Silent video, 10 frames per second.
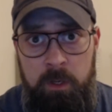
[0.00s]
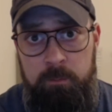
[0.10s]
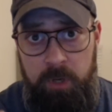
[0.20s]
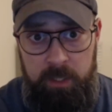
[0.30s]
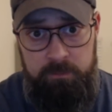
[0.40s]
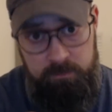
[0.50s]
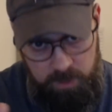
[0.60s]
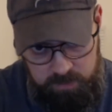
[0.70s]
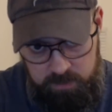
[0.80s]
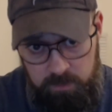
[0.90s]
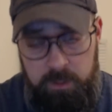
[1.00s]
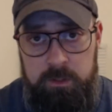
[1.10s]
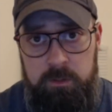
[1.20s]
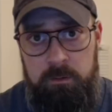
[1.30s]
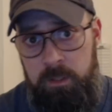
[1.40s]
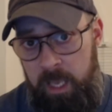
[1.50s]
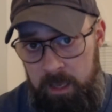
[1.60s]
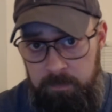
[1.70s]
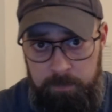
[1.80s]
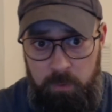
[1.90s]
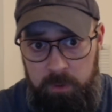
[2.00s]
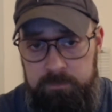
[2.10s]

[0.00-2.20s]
but they still capable of